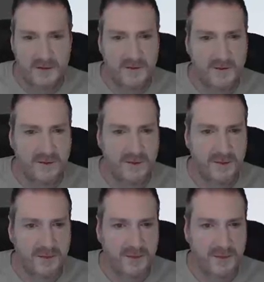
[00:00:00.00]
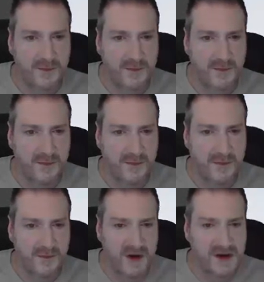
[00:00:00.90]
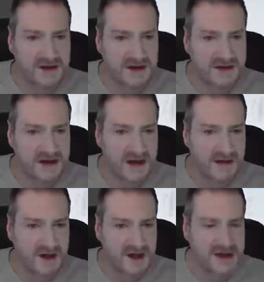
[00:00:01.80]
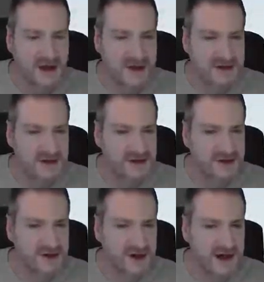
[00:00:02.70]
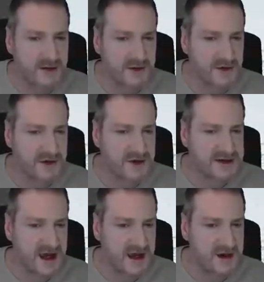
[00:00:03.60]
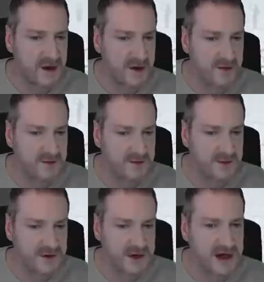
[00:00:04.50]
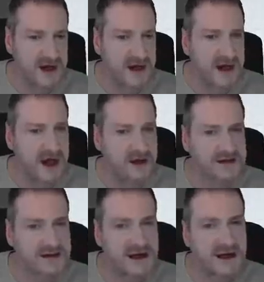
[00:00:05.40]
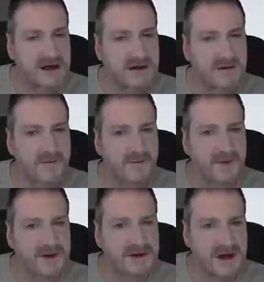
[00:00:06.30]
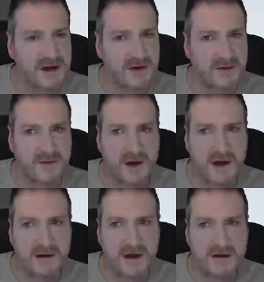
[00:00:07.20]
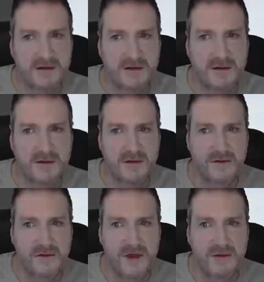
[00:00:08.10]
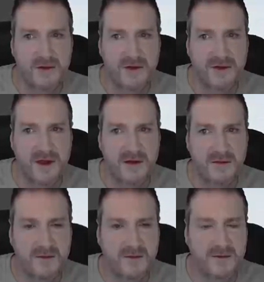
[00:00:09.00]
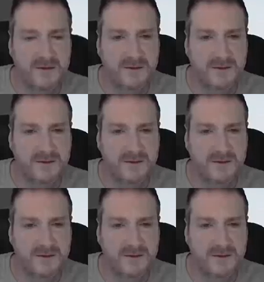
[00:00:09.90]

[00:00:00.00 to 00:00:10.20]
Um, because it's a nice high resolution tree, it will look good as our hero tree in our scene. So now remember with um,